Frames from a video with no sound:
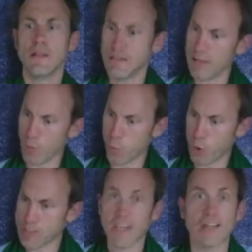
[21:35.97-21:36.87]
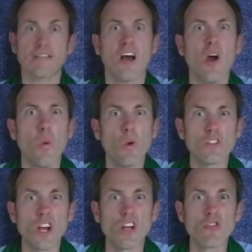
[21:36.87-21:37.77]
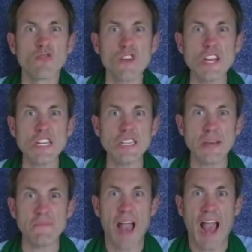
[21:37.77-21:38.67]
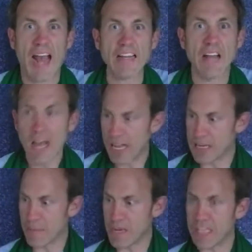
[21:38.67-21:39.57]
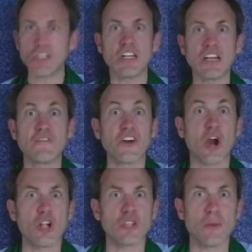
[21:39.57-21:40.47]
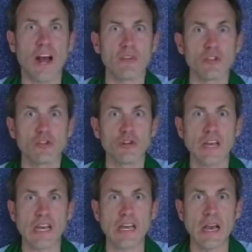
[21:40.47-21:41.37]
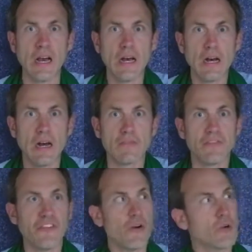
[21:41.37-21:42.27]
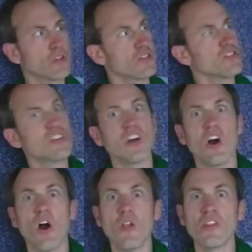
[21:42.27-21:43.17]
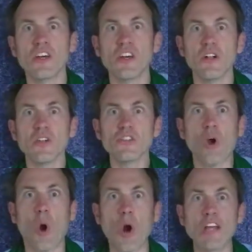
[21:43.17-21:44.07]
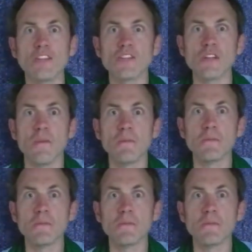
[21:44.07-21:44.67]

Now the woodcutter was a greedy man and immediately forgot about the tree and focused on the girl's coins.